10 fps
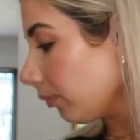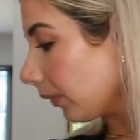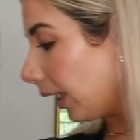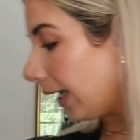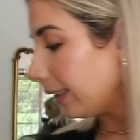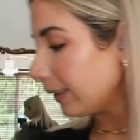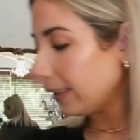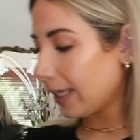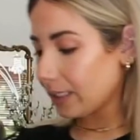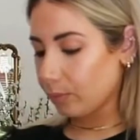and the
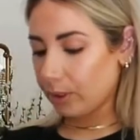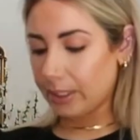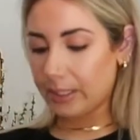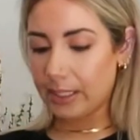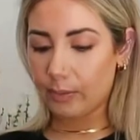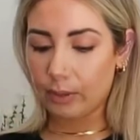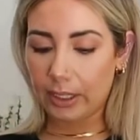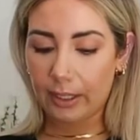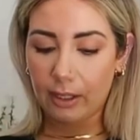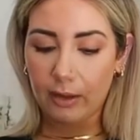last one is this one that i
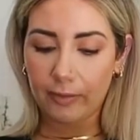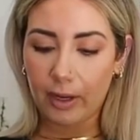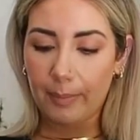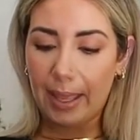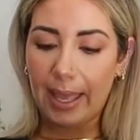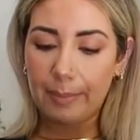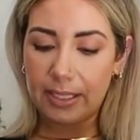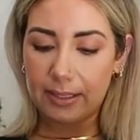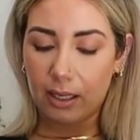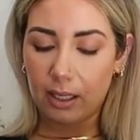got from
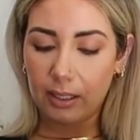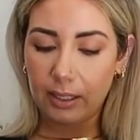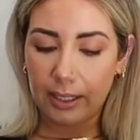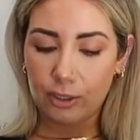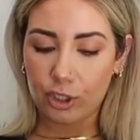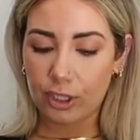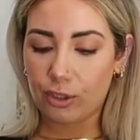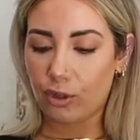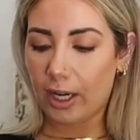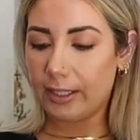amazon i just
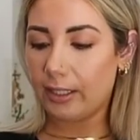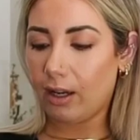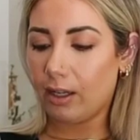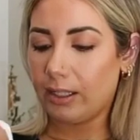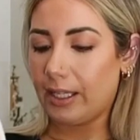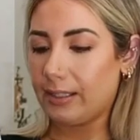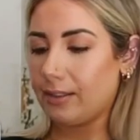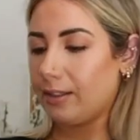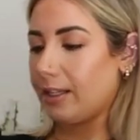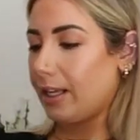tried it on
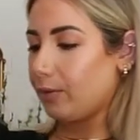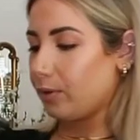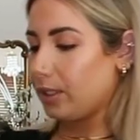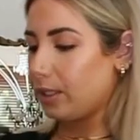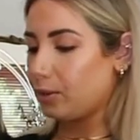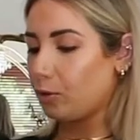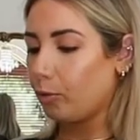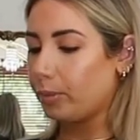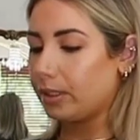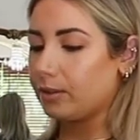yesterday that's what it is open
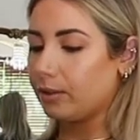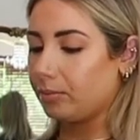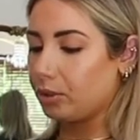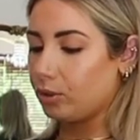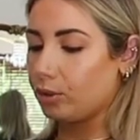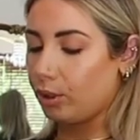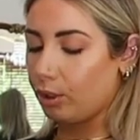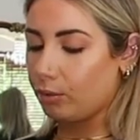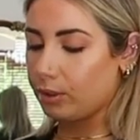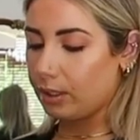so let me just
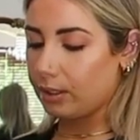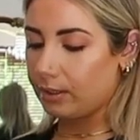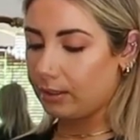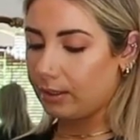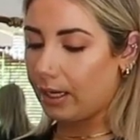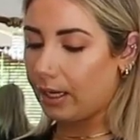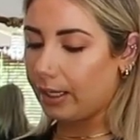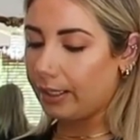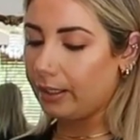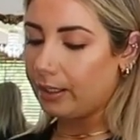close this
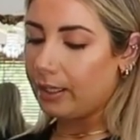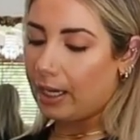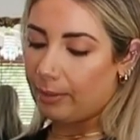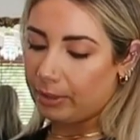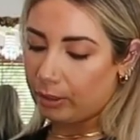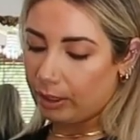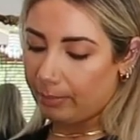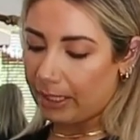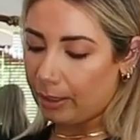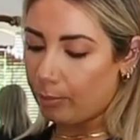tie i mean you can make
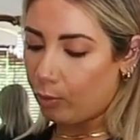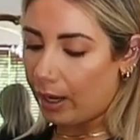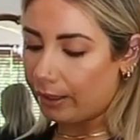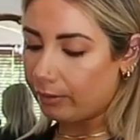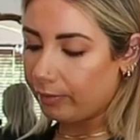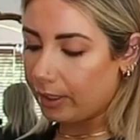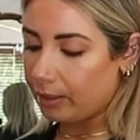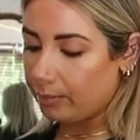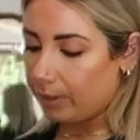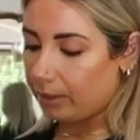it broad out of it
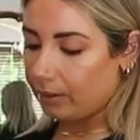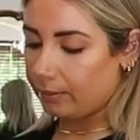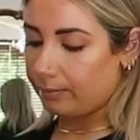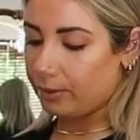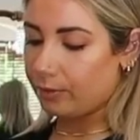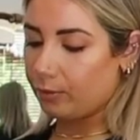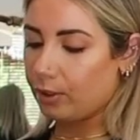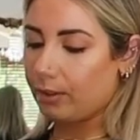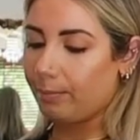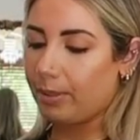but just for the
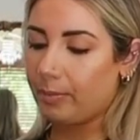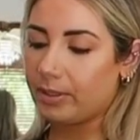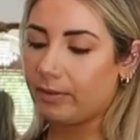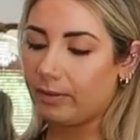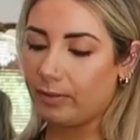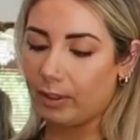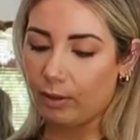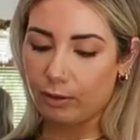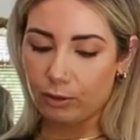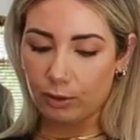purpose of the video i'll
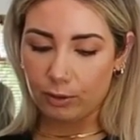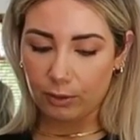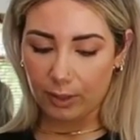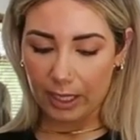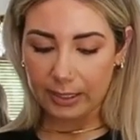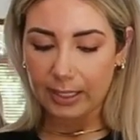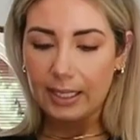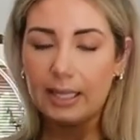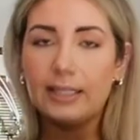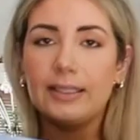show it to you guys
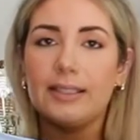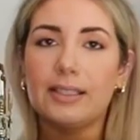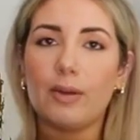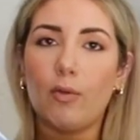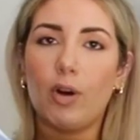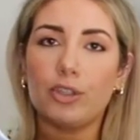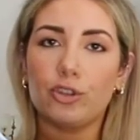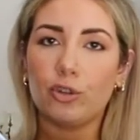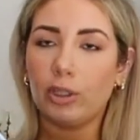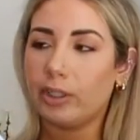this is a one
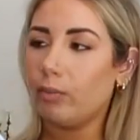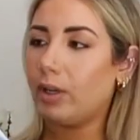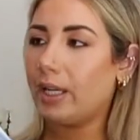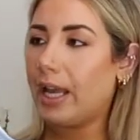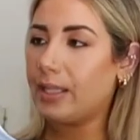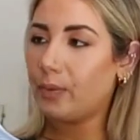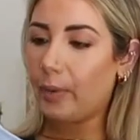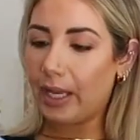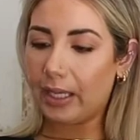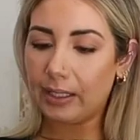shoulder one as
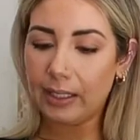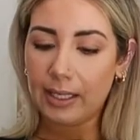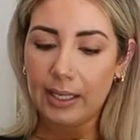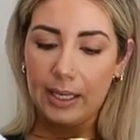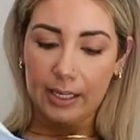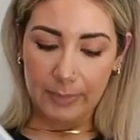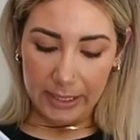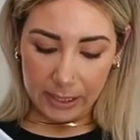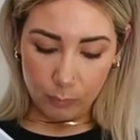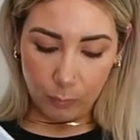well um, it
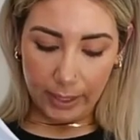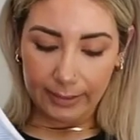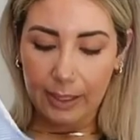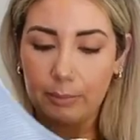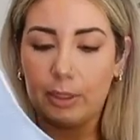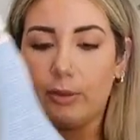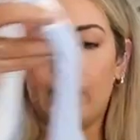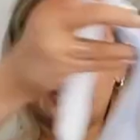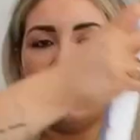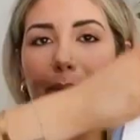is white and blue and
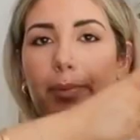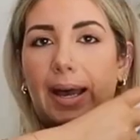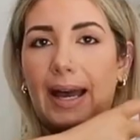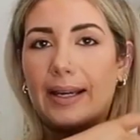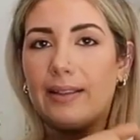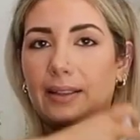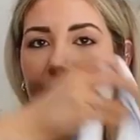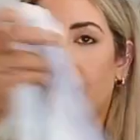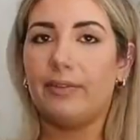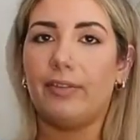in the back like the
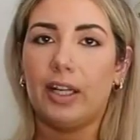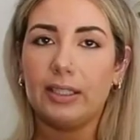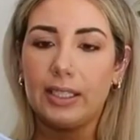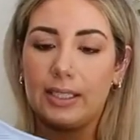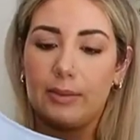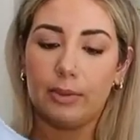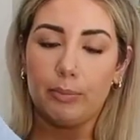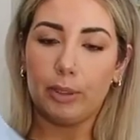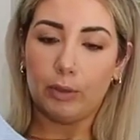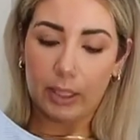front is the
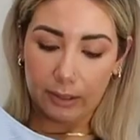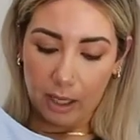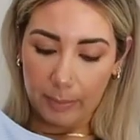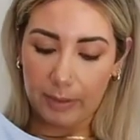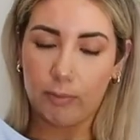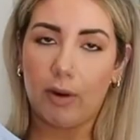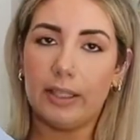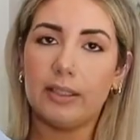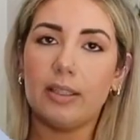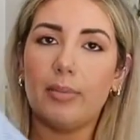blue on top and white in
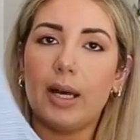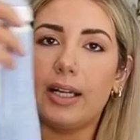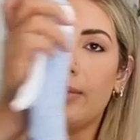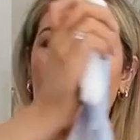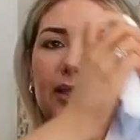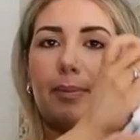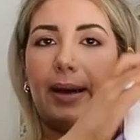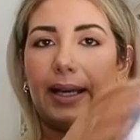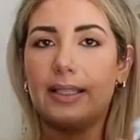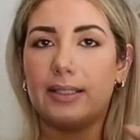the bottom and the
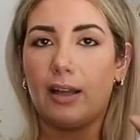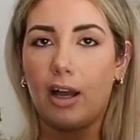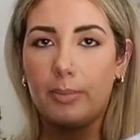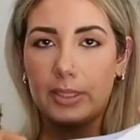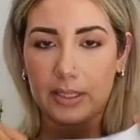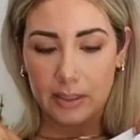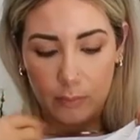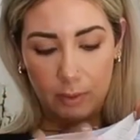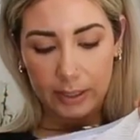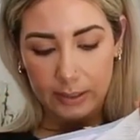back is the opposite the
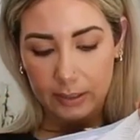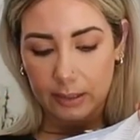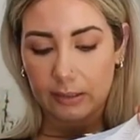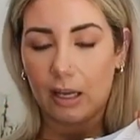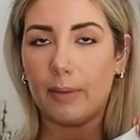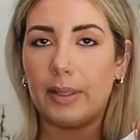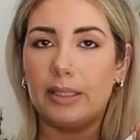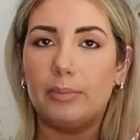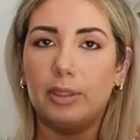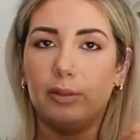white is in the top and the
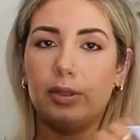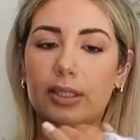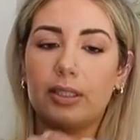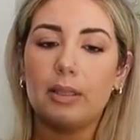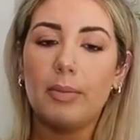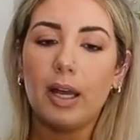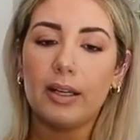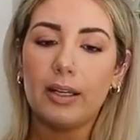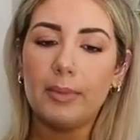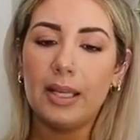blue is in the
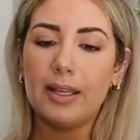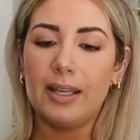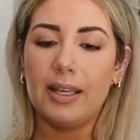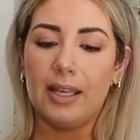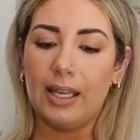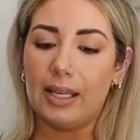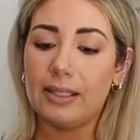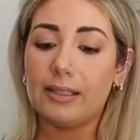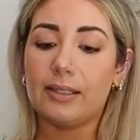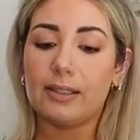bottom it is
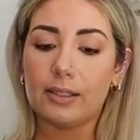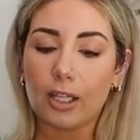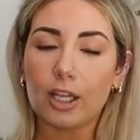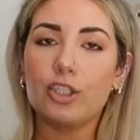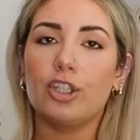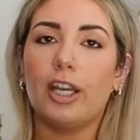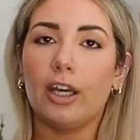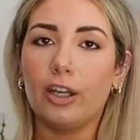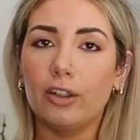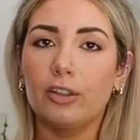such a
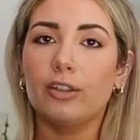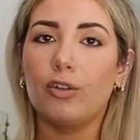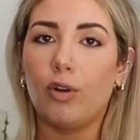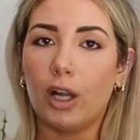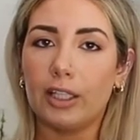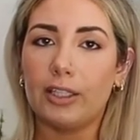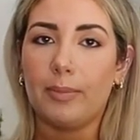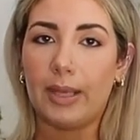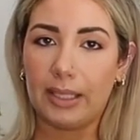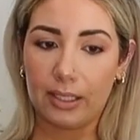good quality
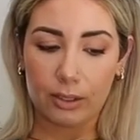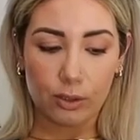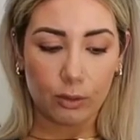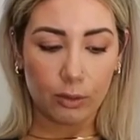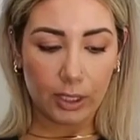bathing suit